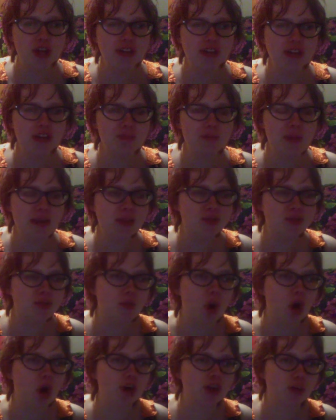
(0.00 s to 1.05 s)
did make some
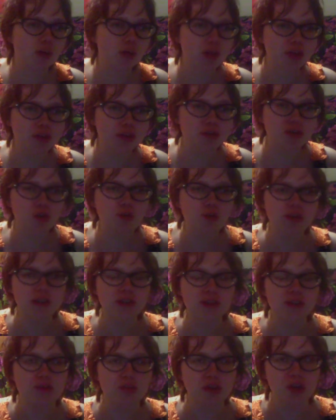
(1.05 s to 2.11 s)
arguably stupid
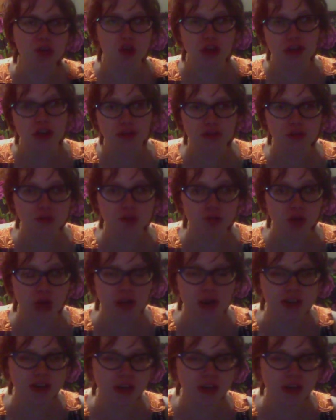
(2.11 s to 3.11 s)
decisions, like,